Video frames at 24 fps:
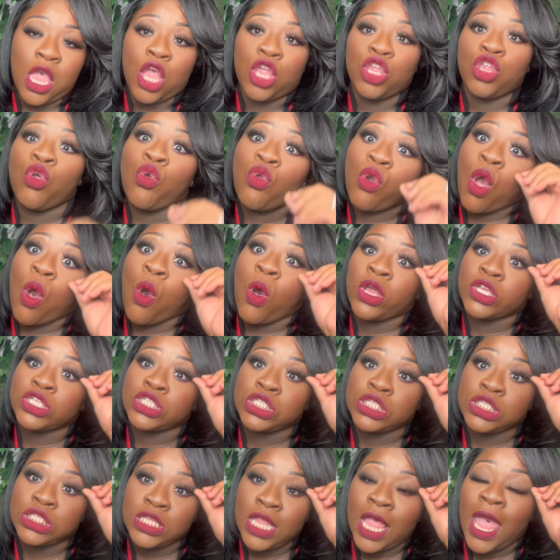You know, a
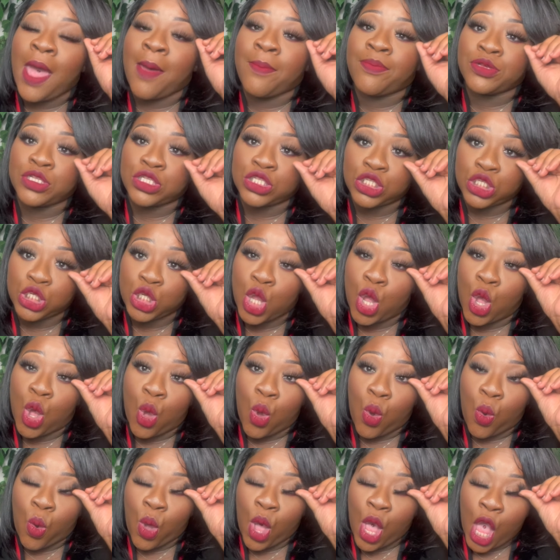step
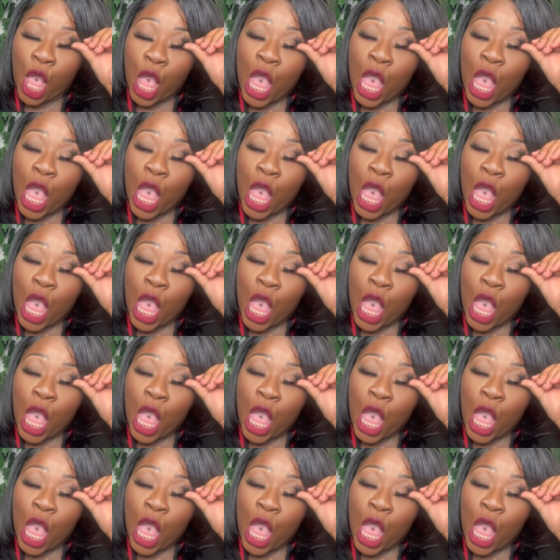two,